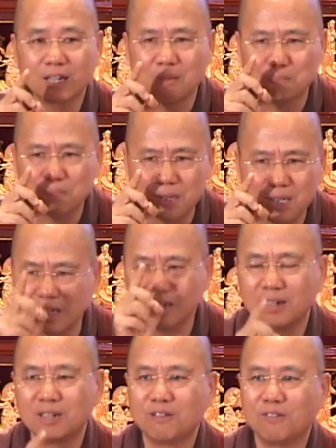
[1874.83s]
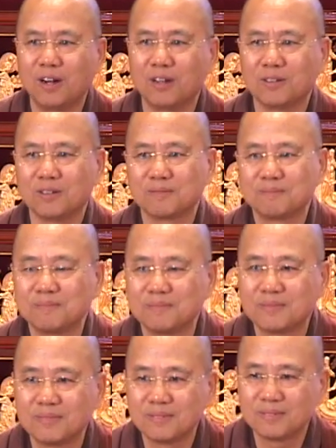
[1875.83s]
complete nirvana?
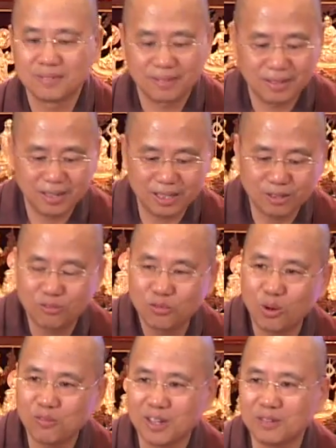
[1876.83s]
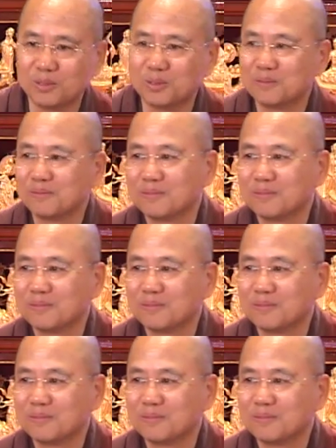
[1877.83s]
At the fourth level,